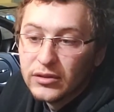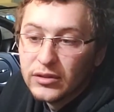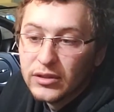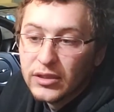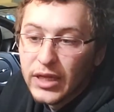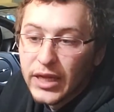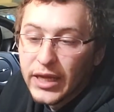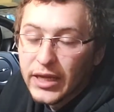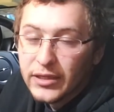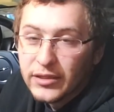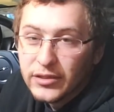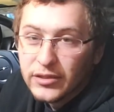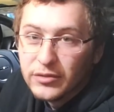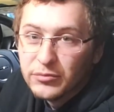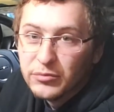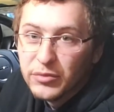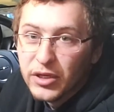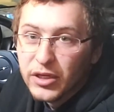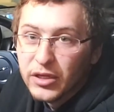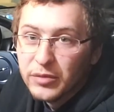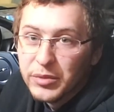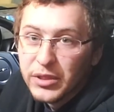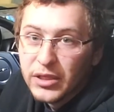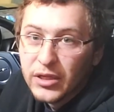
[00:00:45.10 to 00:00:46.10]
hit
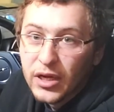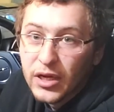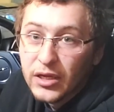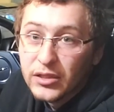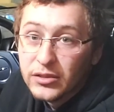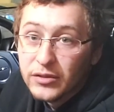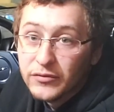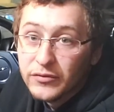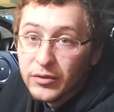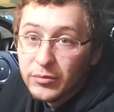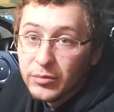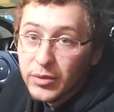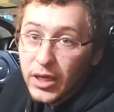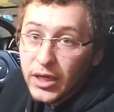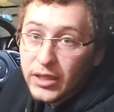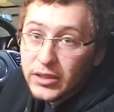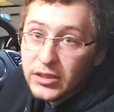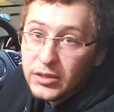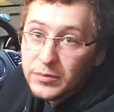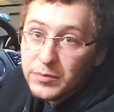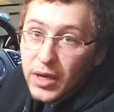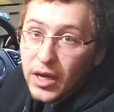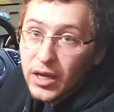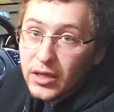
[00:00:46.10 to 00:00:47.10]
somebody because of the blind
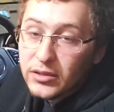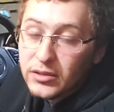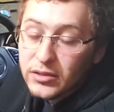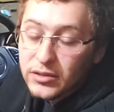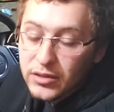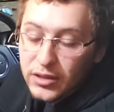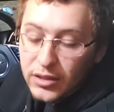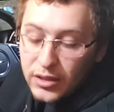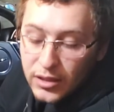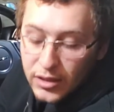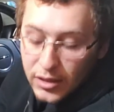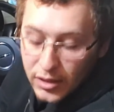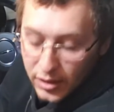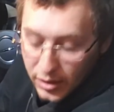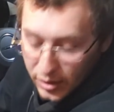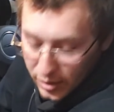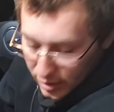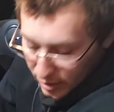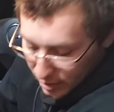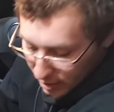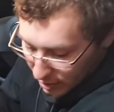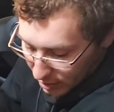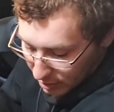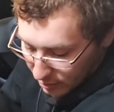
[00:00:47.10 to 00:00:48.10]
spots.
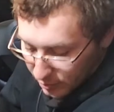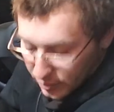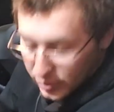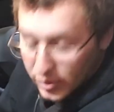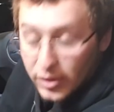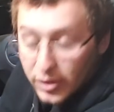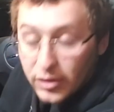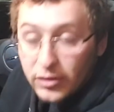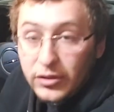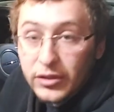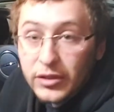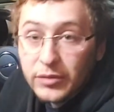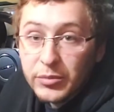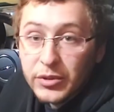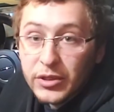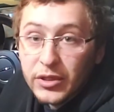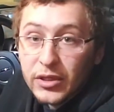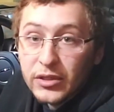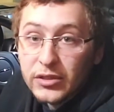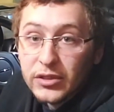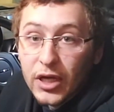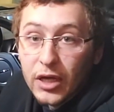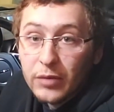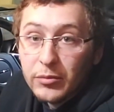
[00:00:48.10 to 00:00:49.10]
Luckily,
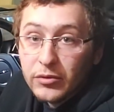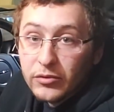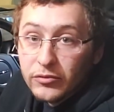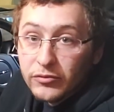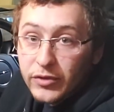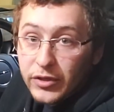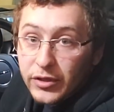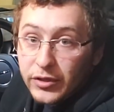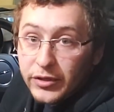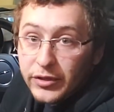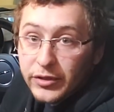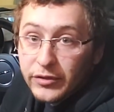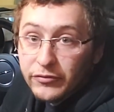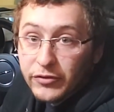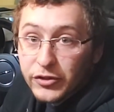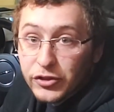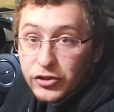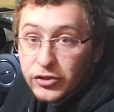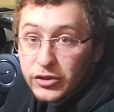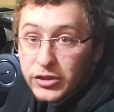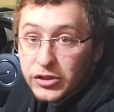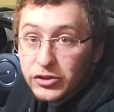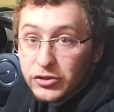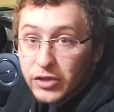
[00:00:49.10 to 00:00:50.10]
because I'm a very
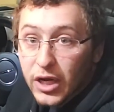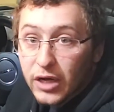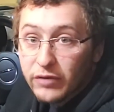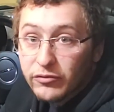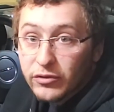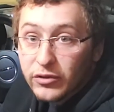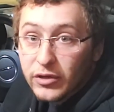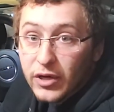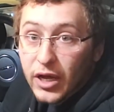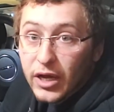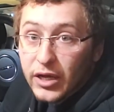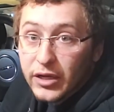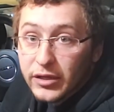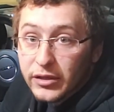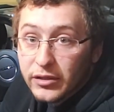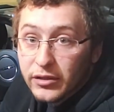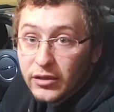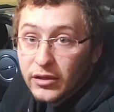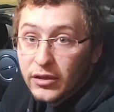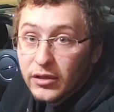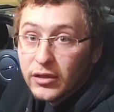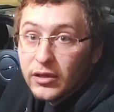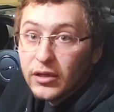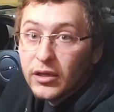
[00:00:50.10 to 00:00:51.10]
vigilant driver,
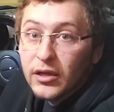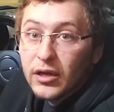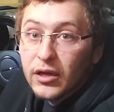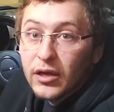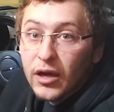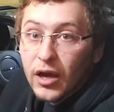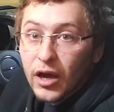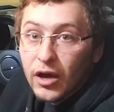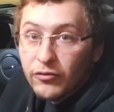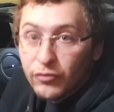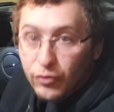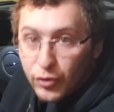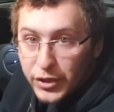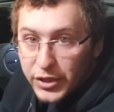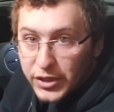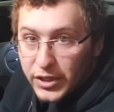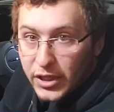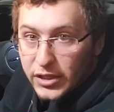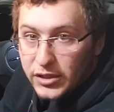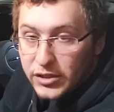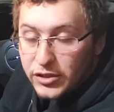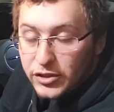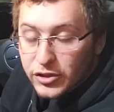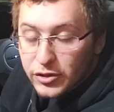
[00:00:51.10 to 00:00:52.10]
I avoided
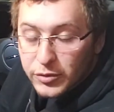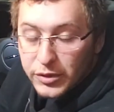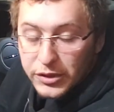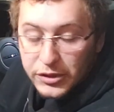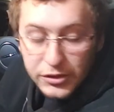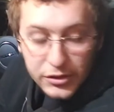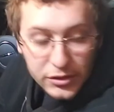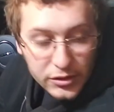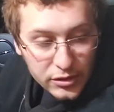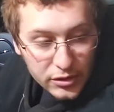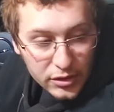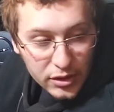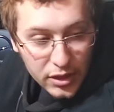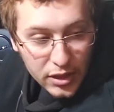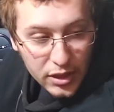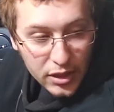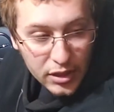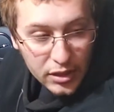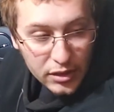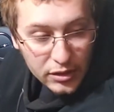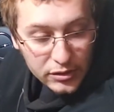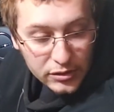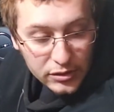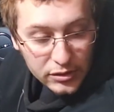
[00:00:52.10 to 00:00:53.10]
that situation.
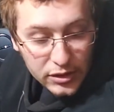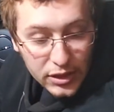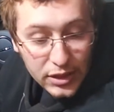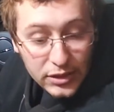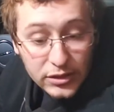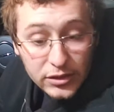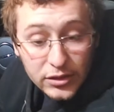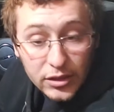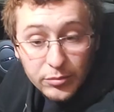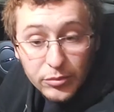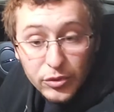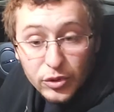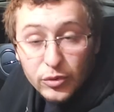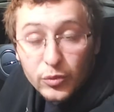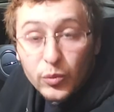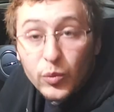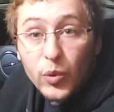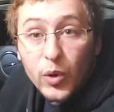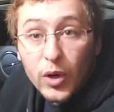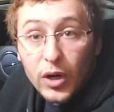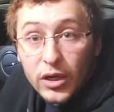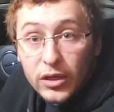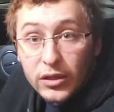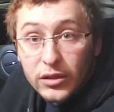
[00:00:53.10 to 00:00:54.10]
So that's number
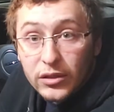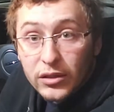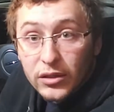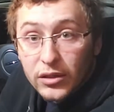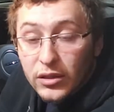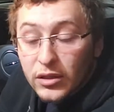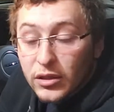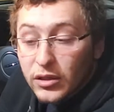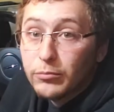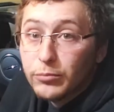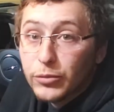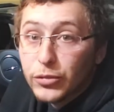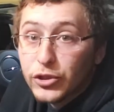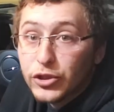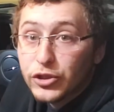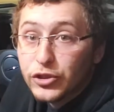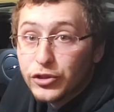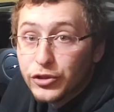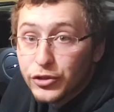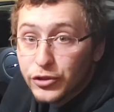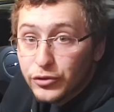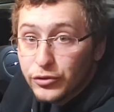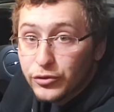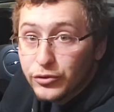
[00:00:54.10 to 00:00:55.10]
1. Number
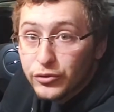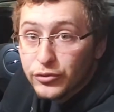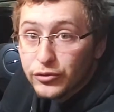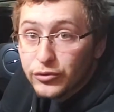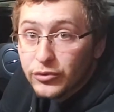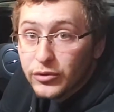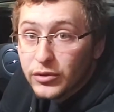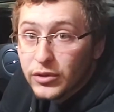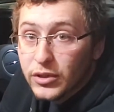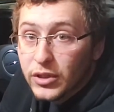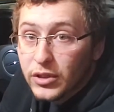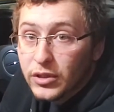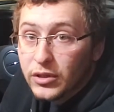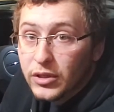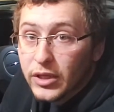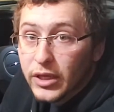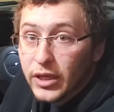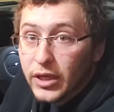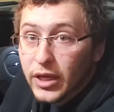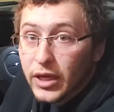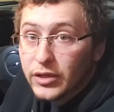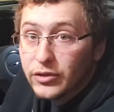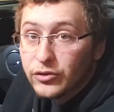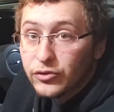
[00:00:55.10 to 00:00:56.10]
2, the
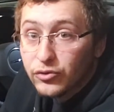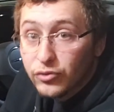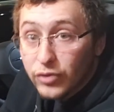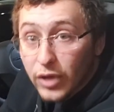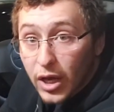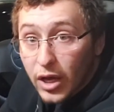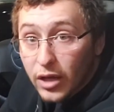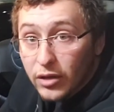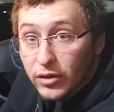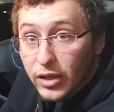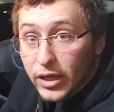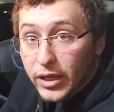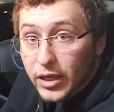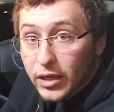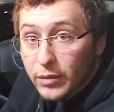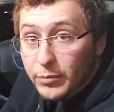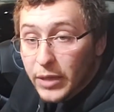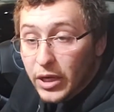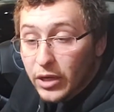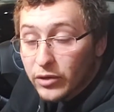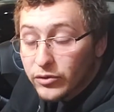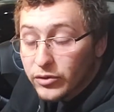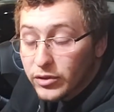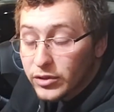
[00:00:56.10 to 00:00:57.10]
thing I do not like
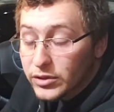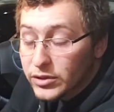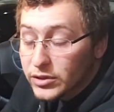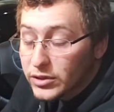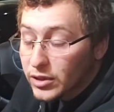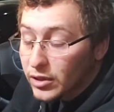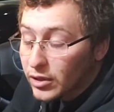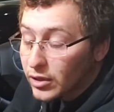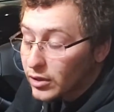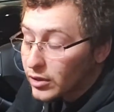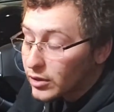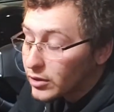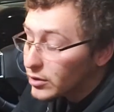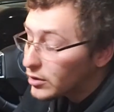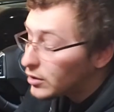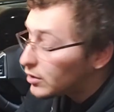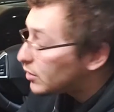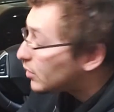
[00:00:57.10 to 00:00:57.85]
about this car